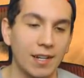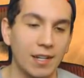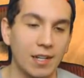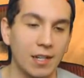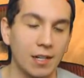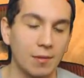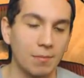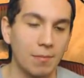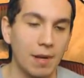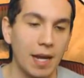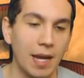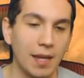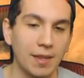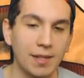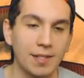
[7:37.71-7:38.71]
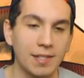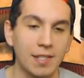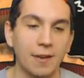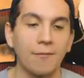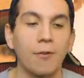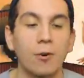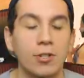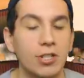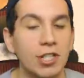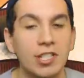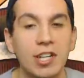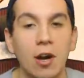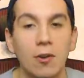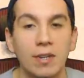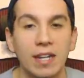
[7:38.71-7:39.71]
Oh man, this is unfortunate.
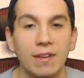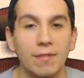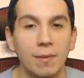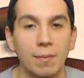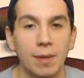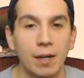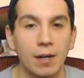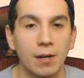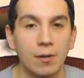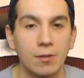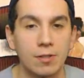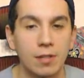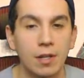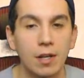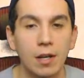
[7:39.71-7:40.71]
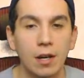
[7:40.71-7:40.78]
Don't give him those.